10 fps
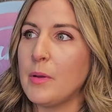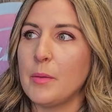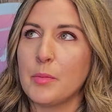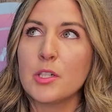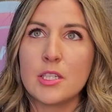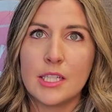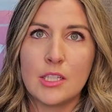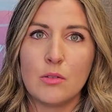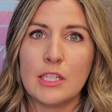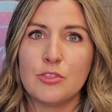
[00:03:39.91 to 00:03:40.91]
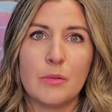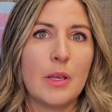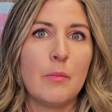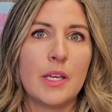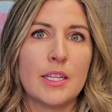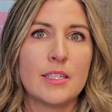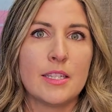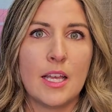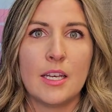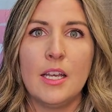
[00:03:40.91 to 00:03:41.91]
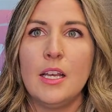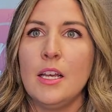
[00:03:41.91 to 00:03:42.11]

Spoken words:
but personally I don't like trimming because then